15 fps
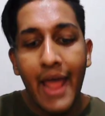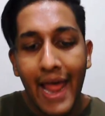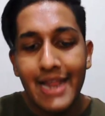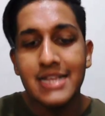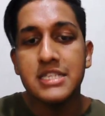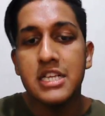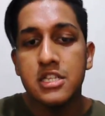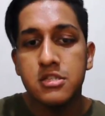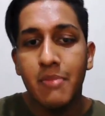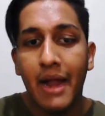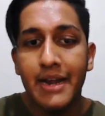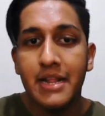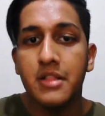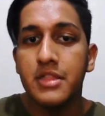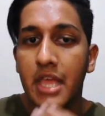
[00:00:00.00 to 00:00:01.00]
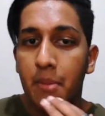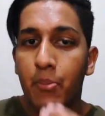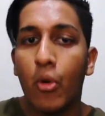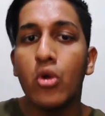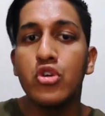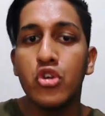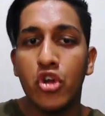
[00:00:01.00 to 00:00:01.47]
Alex Hales batting, they
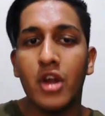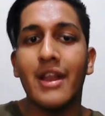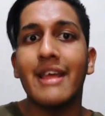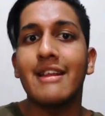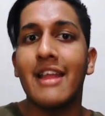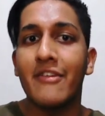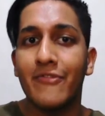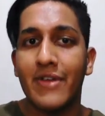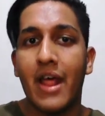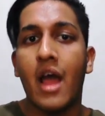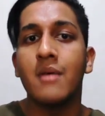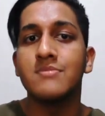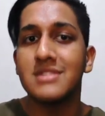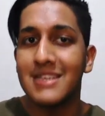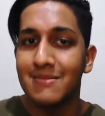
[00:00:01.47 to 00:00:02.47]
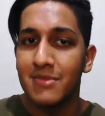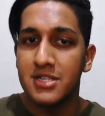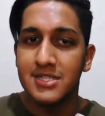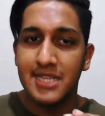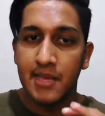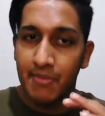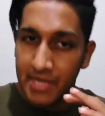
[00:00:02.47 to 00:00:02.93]
both do not like left arm seamers
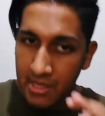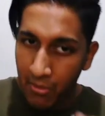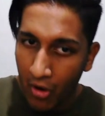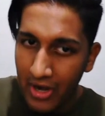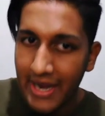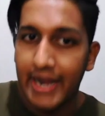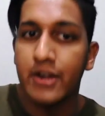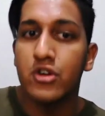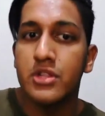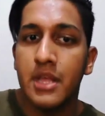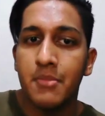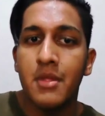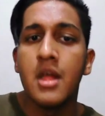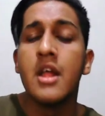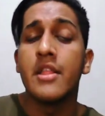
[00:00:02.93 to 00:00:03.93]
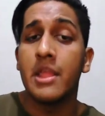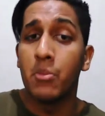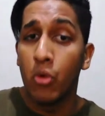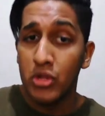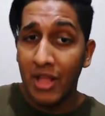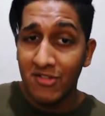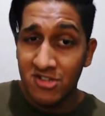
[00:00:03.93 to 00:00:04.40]
saving the ball into them. They
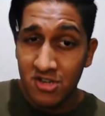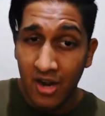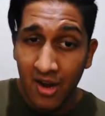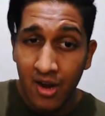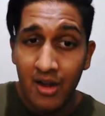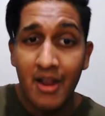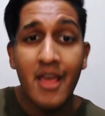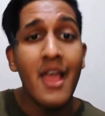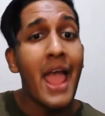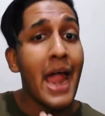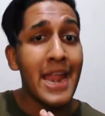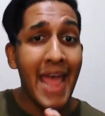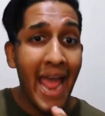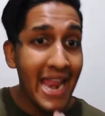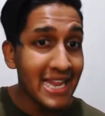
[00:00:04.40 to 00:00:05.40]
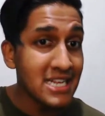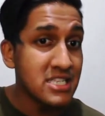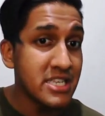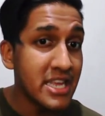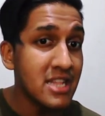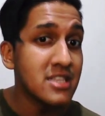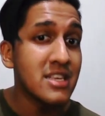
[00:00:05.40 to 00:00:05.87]
both have struggled. And Alex
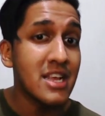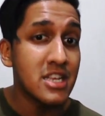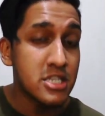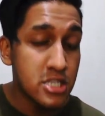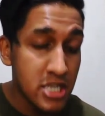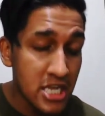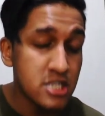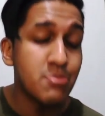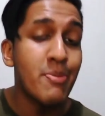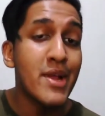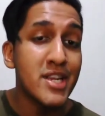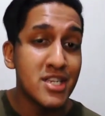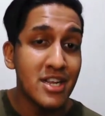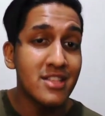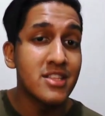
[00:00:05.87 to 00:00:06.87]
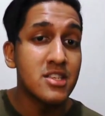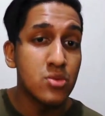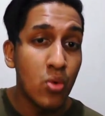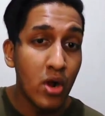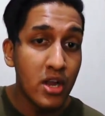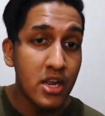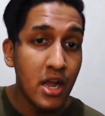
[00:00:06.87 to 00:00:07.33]
Hales, especially this
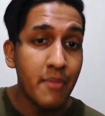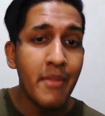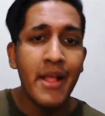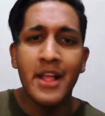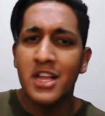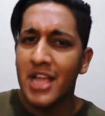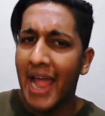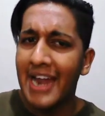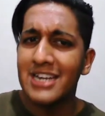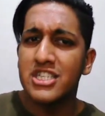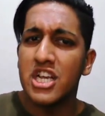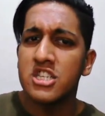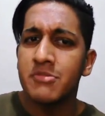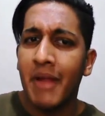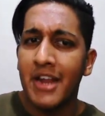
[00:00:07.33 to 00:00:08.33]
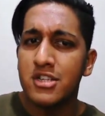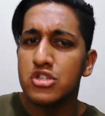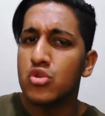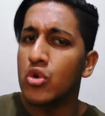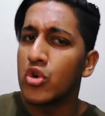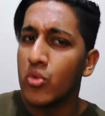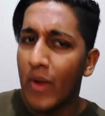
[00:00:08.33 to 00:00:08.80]
World Cup, had just managed to
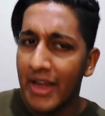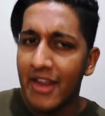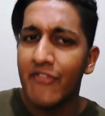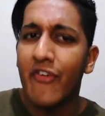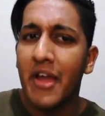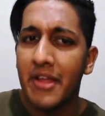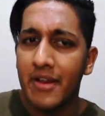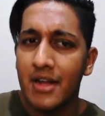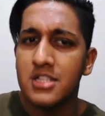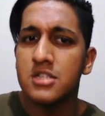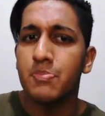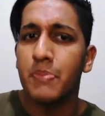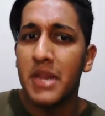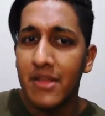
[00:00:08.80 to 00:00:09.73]
score 25 runs